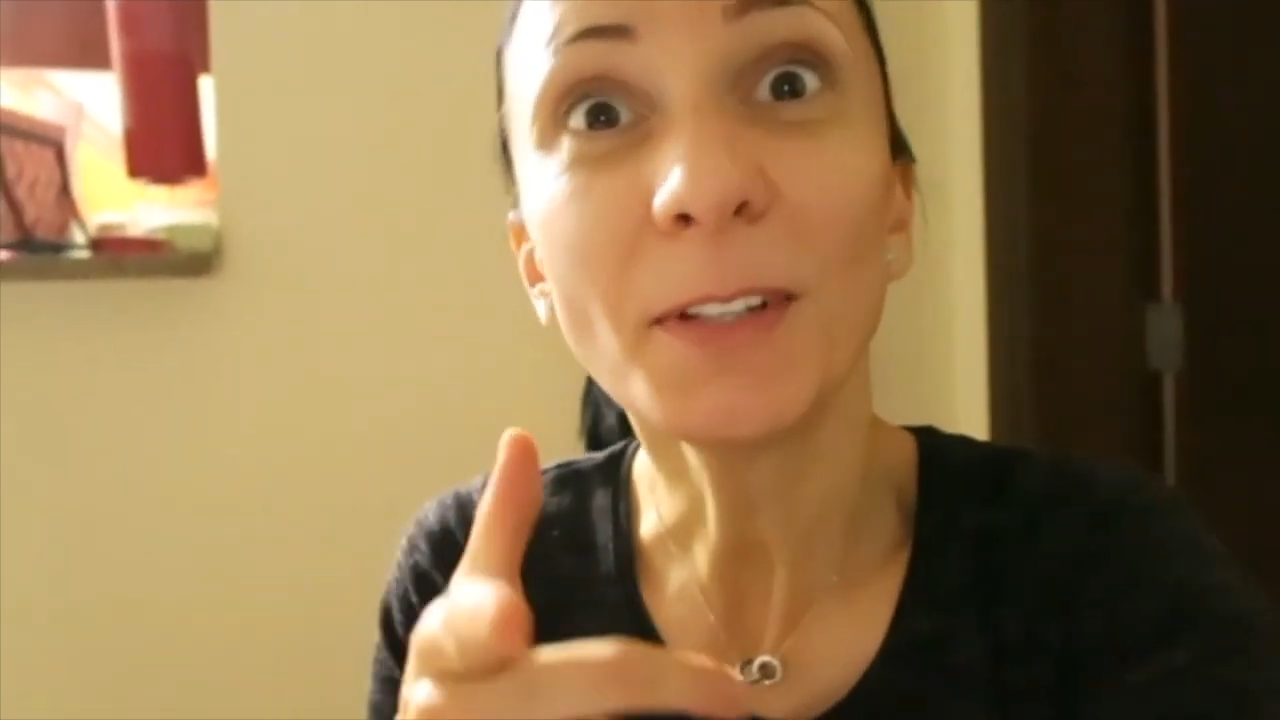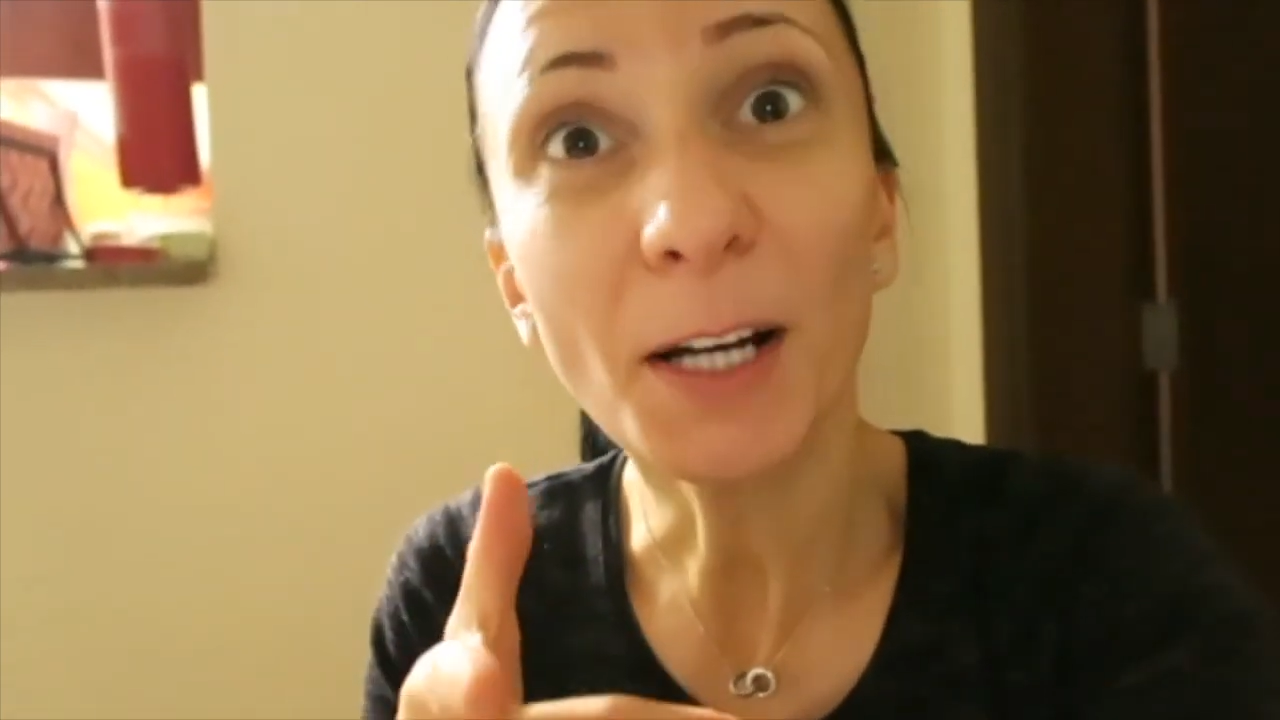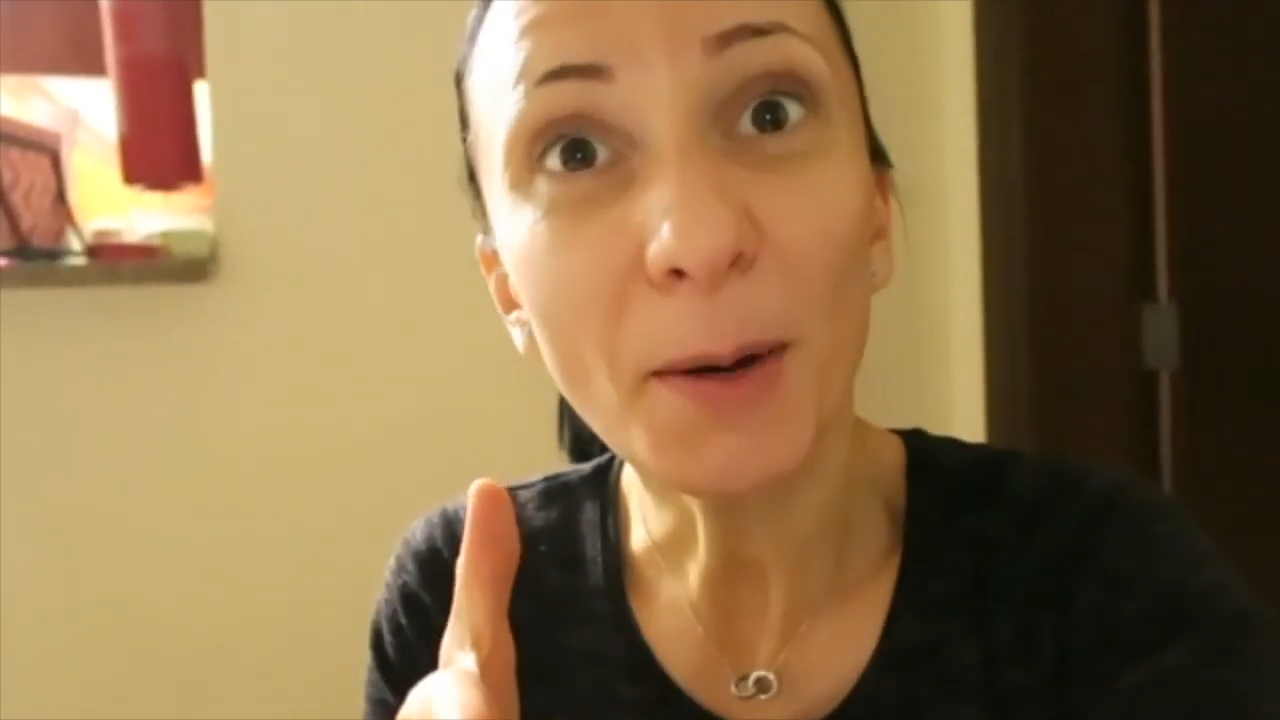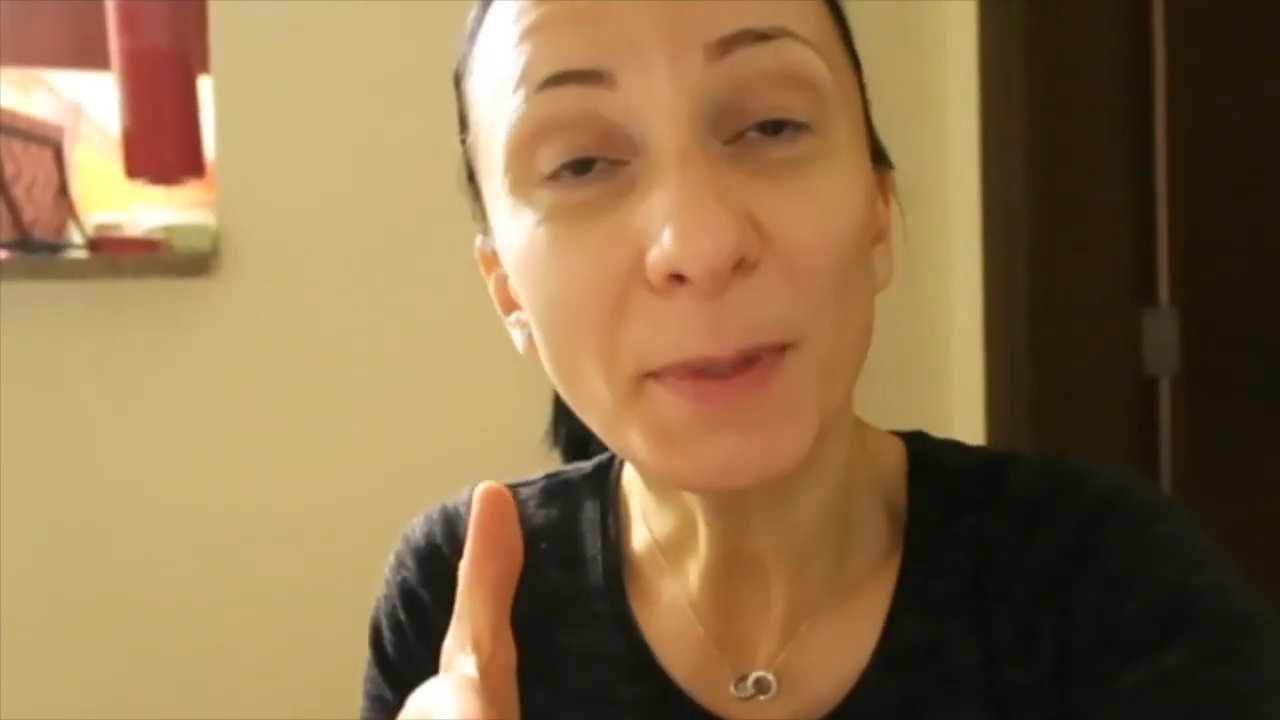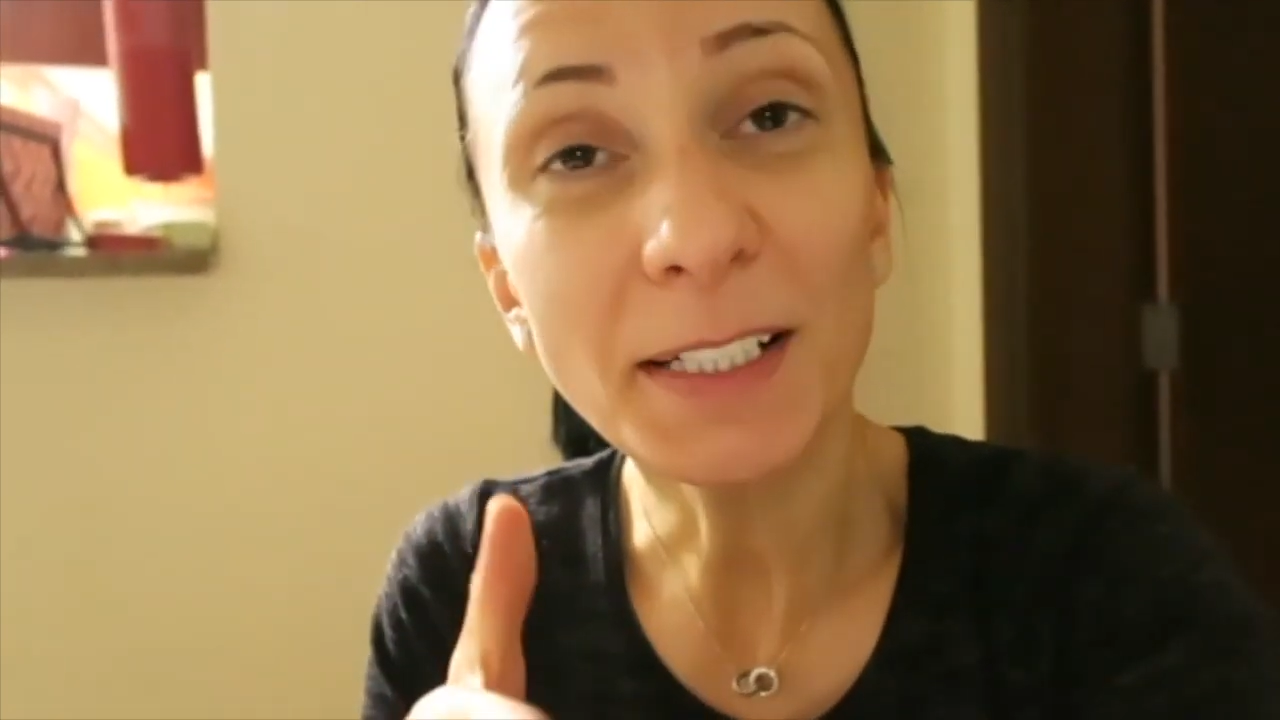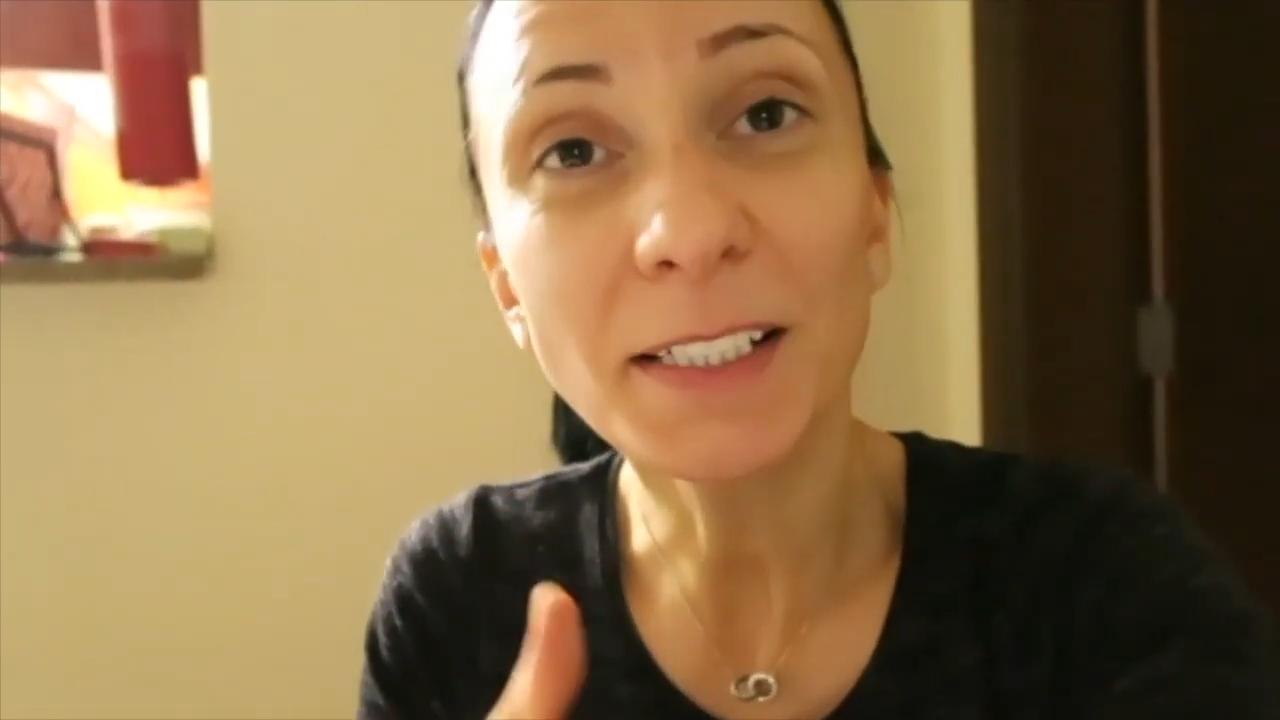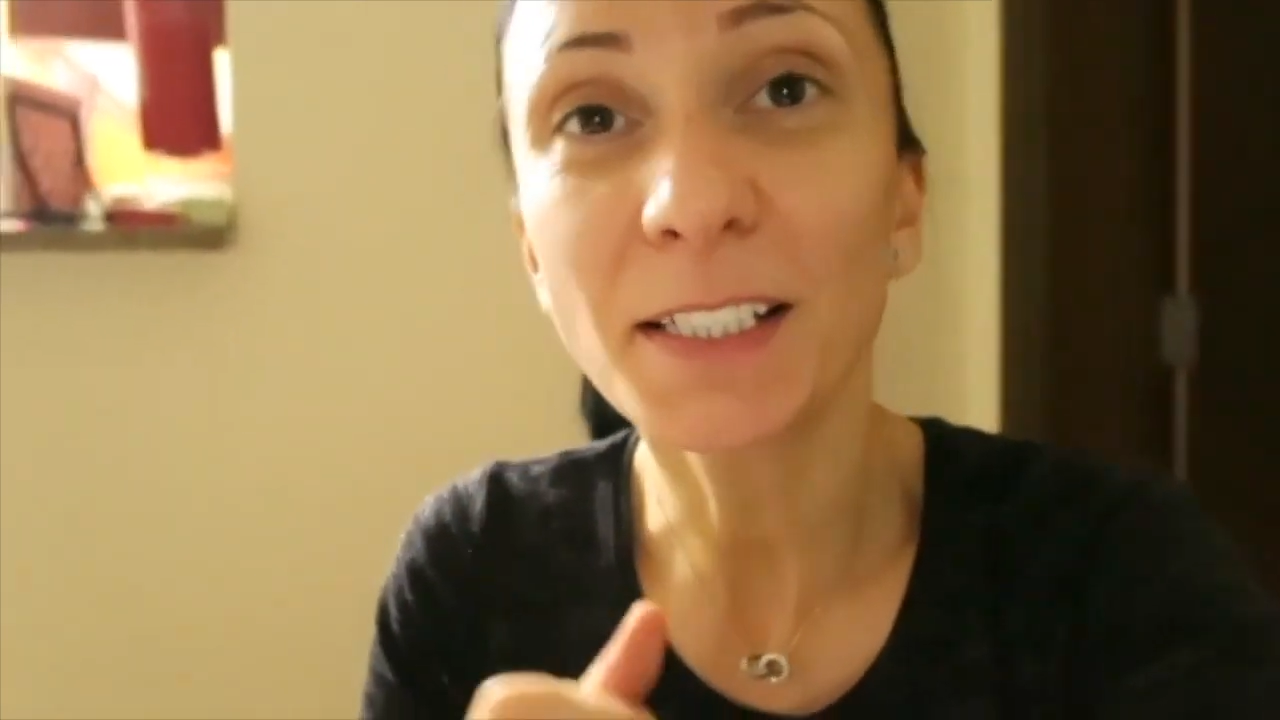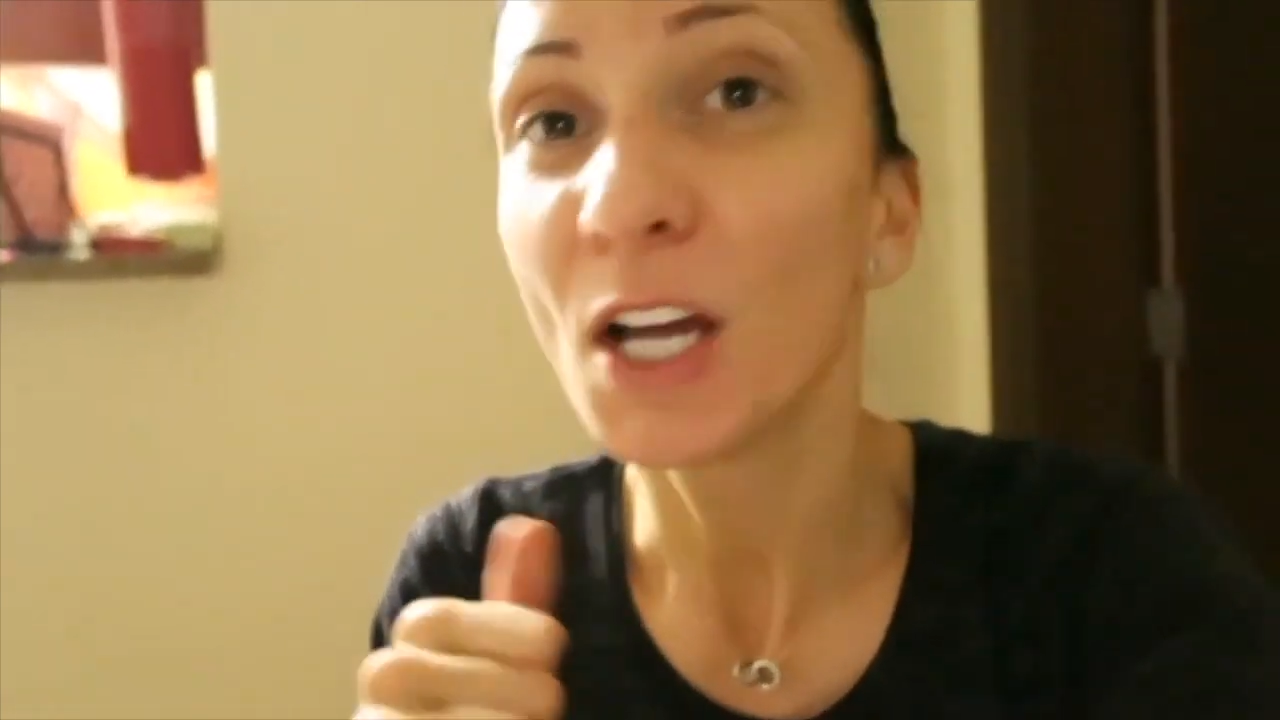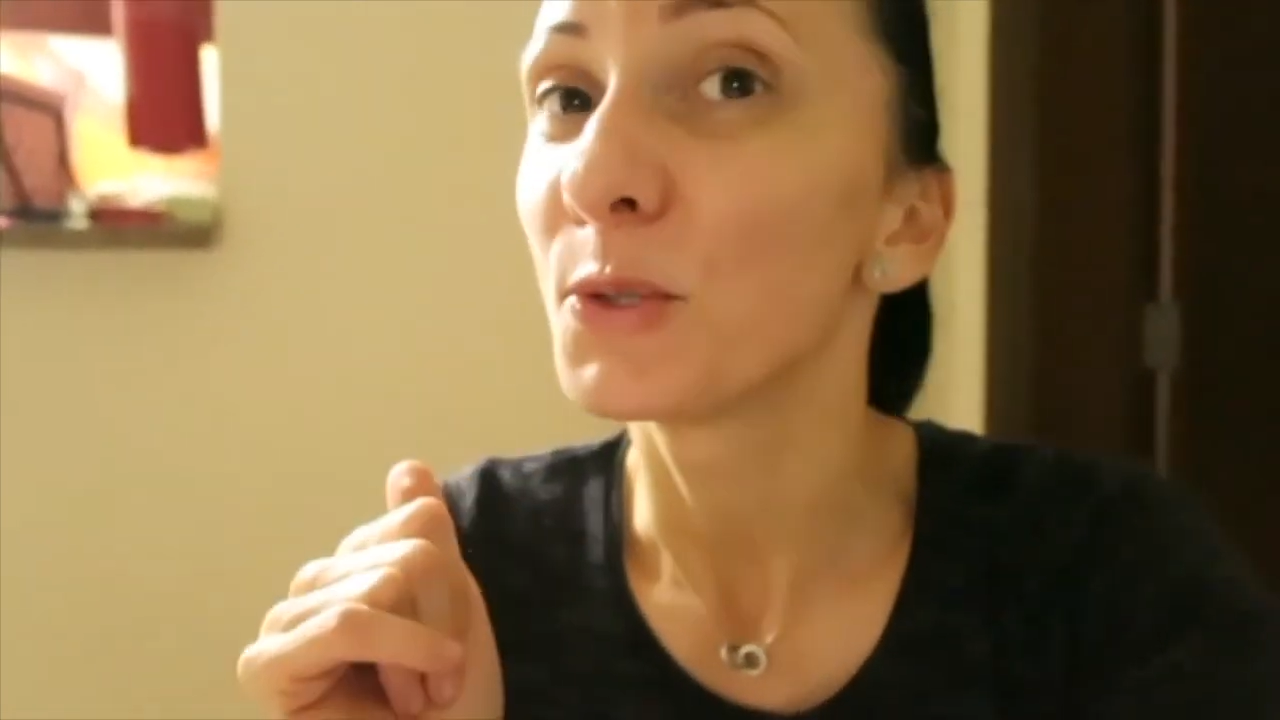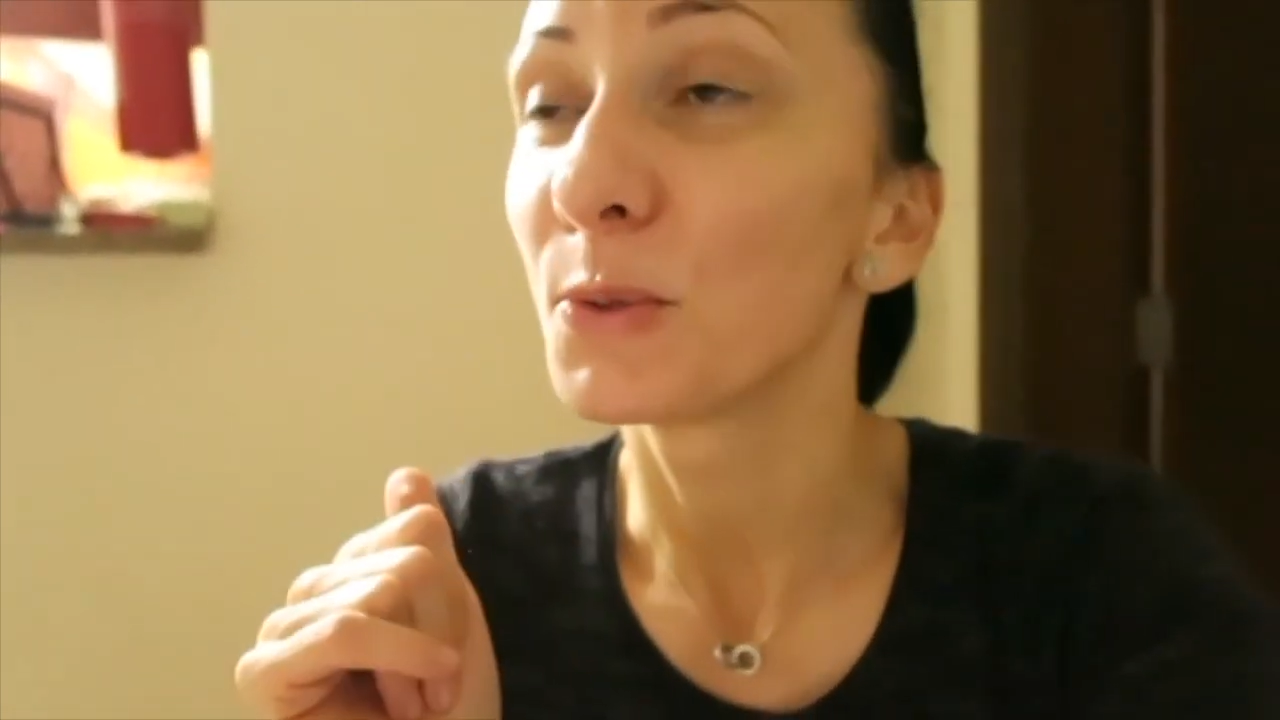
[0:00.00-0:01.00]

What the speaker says: a comment,